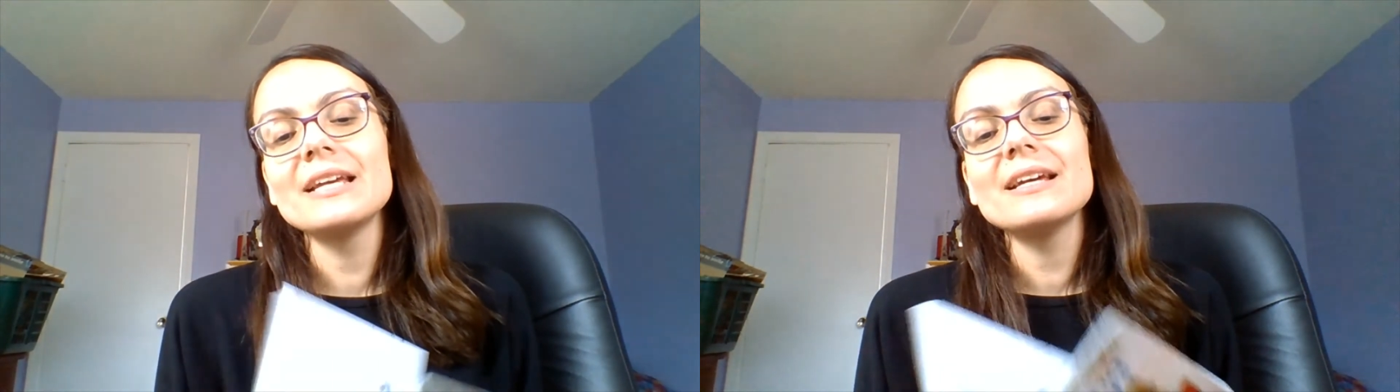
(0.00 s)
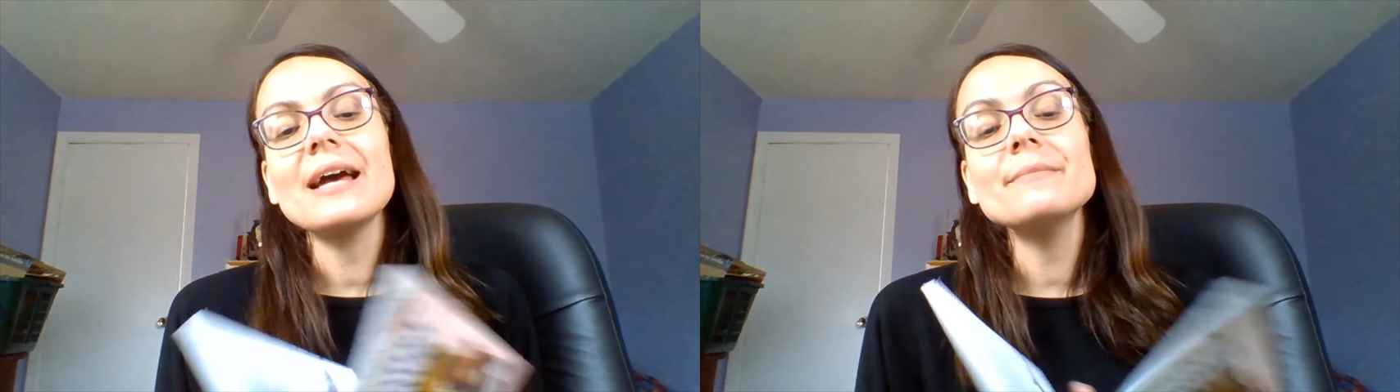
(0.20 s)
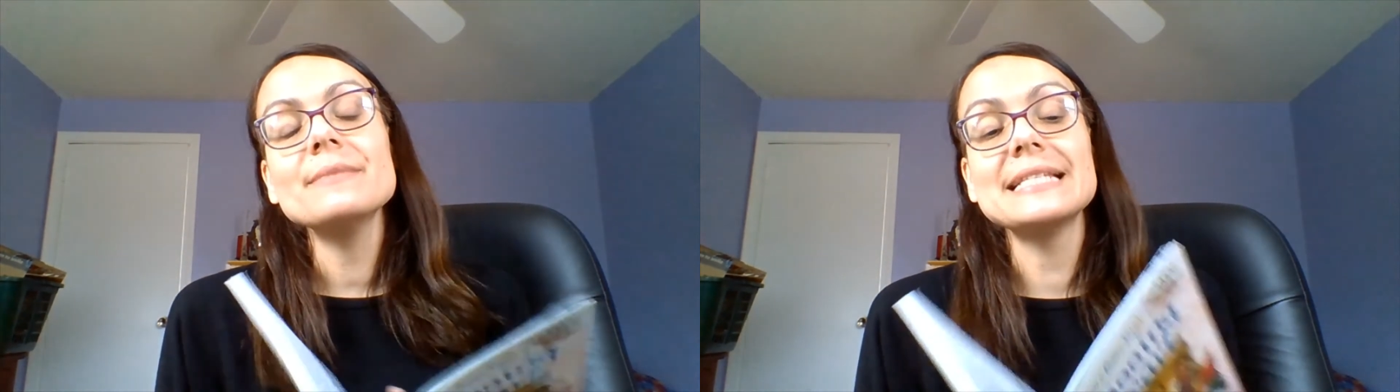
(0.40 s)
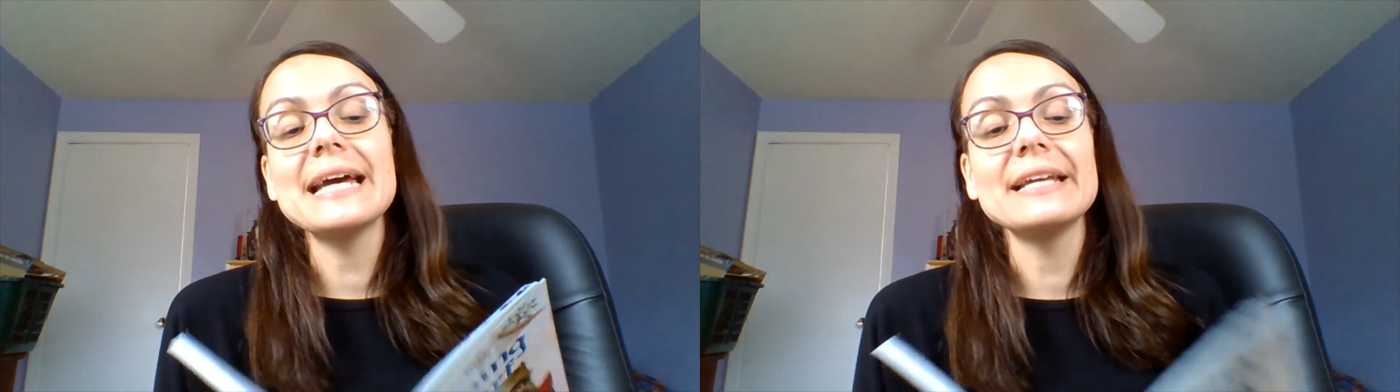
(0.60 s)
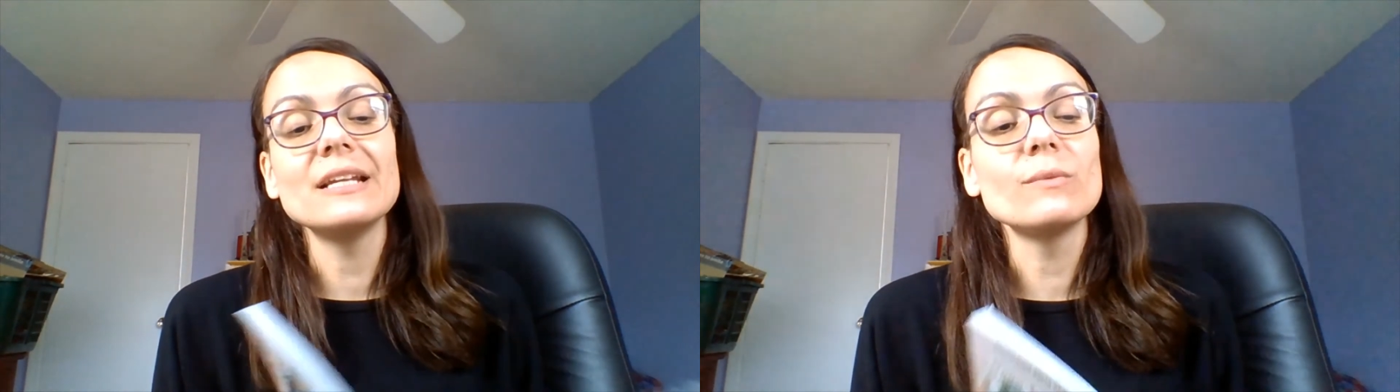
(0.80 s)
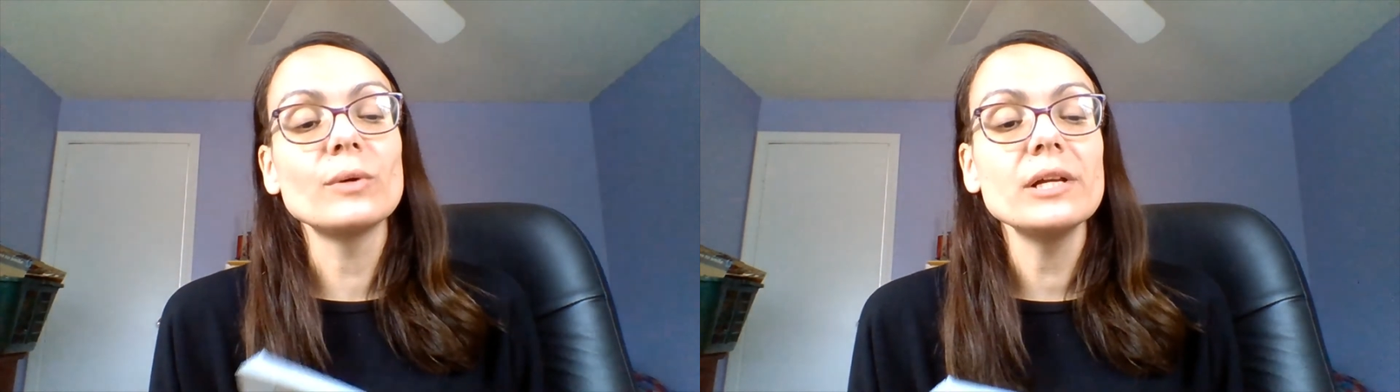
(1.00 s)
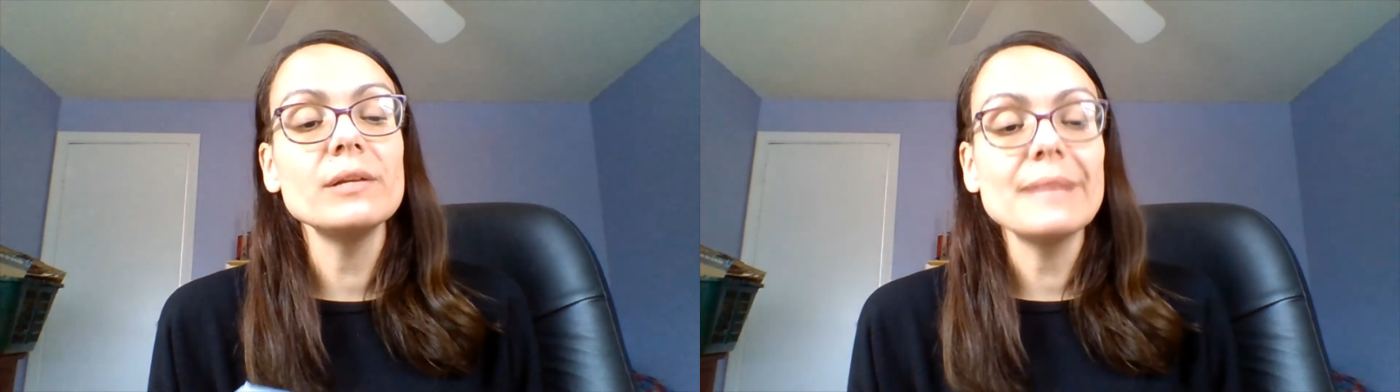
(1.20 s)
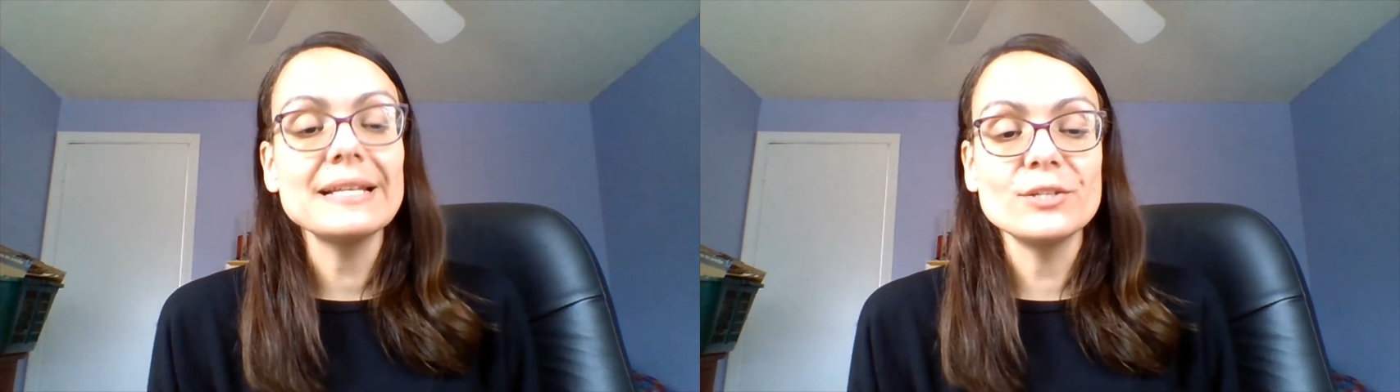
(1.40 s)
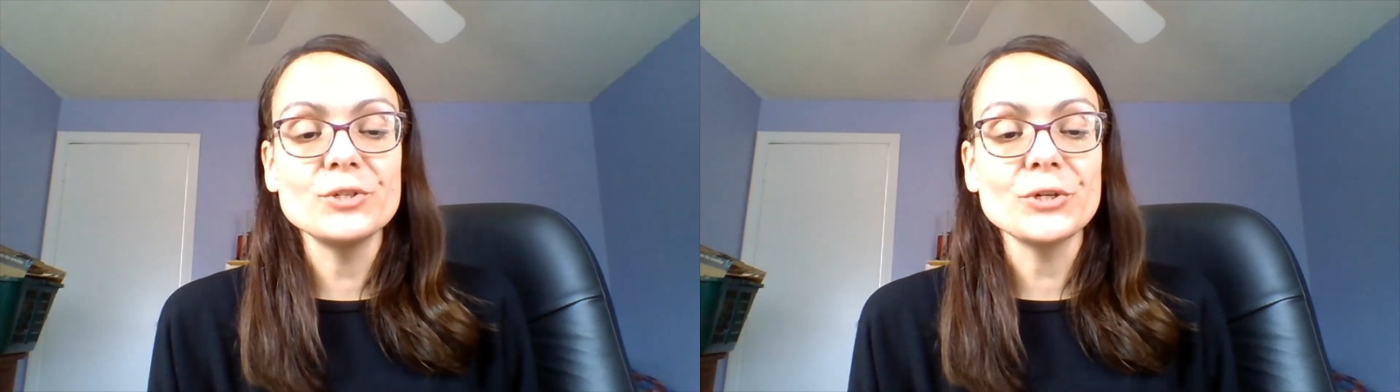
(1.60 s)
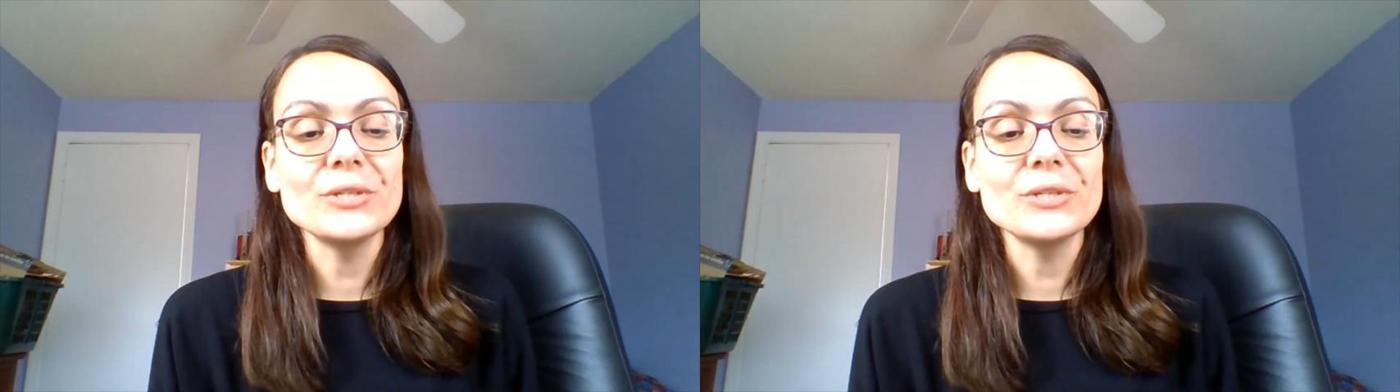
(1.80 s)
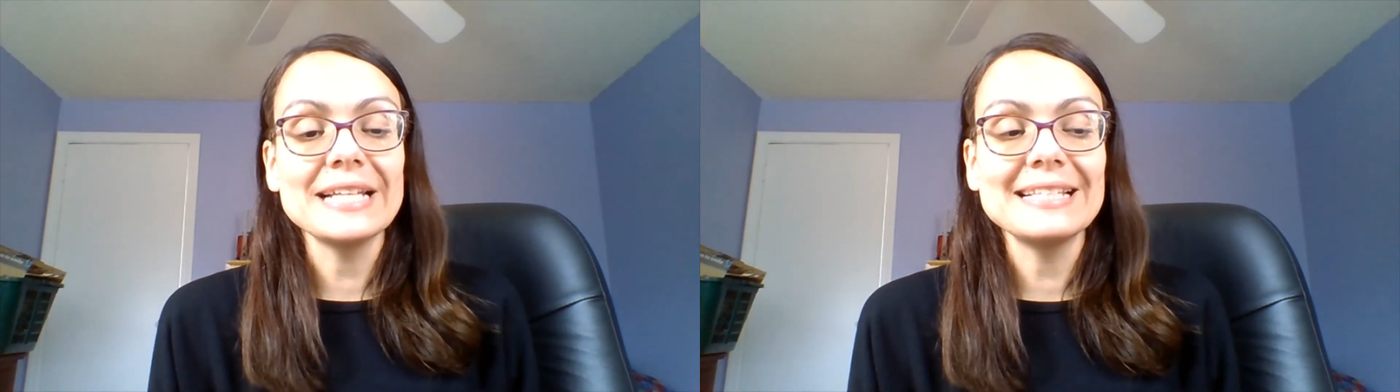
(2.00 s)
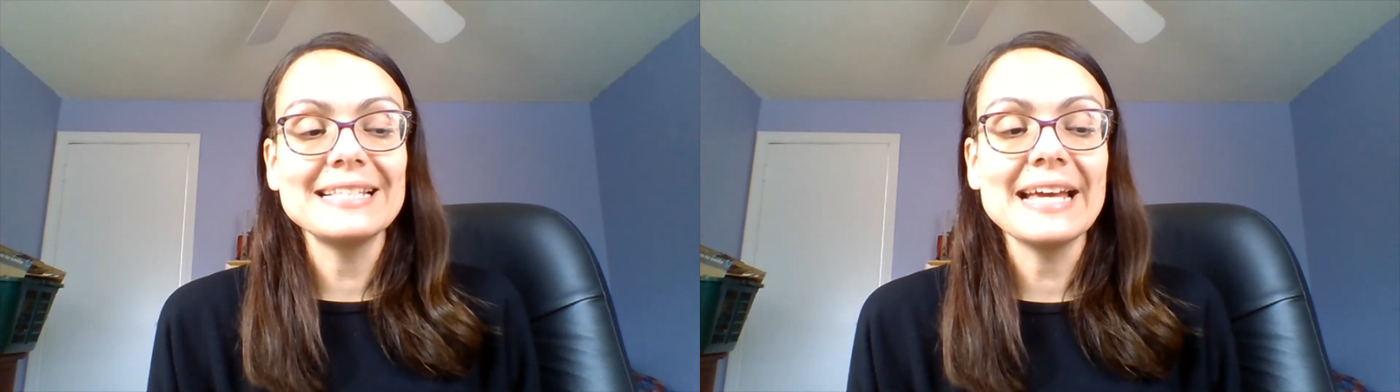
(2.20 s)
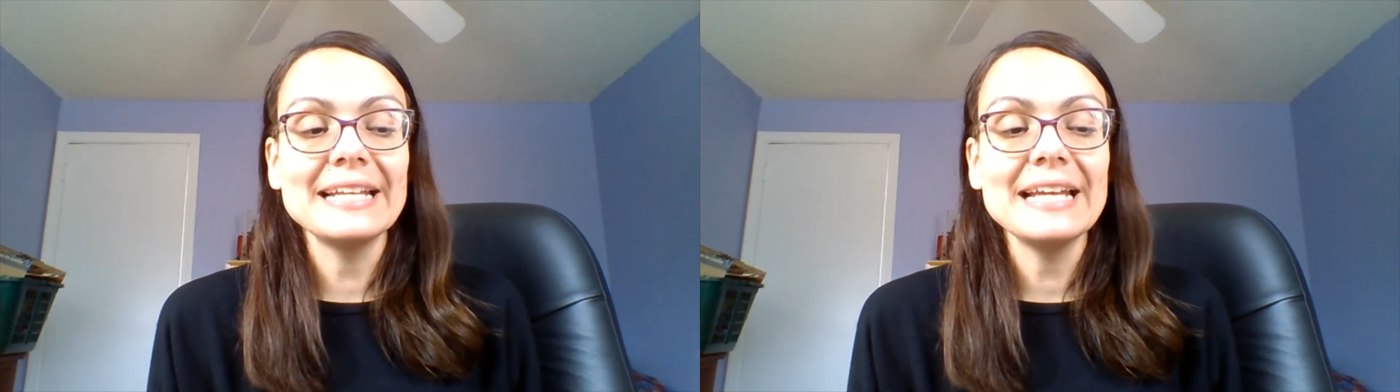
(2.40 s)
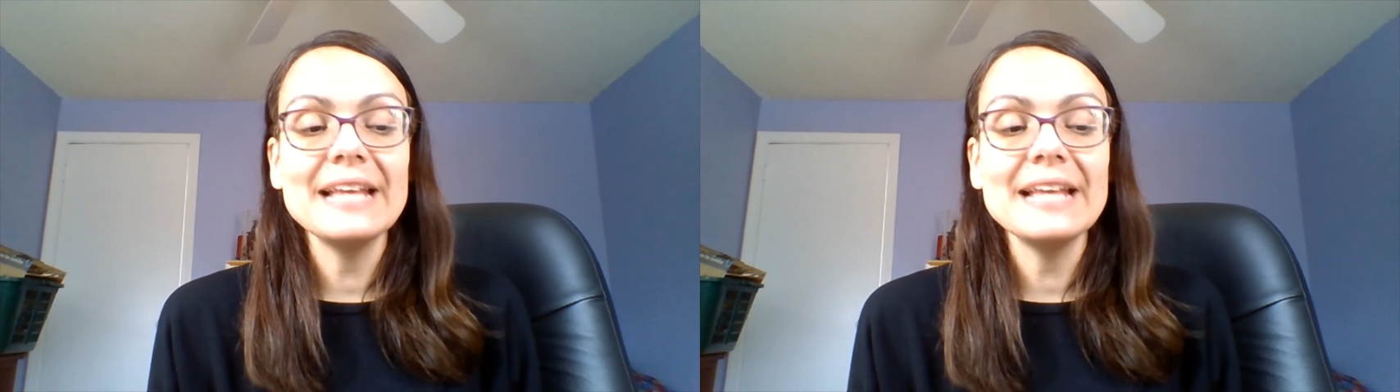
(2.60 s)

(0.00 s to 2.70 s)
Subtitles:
"I'm Zed, a royal messenger," Zed said,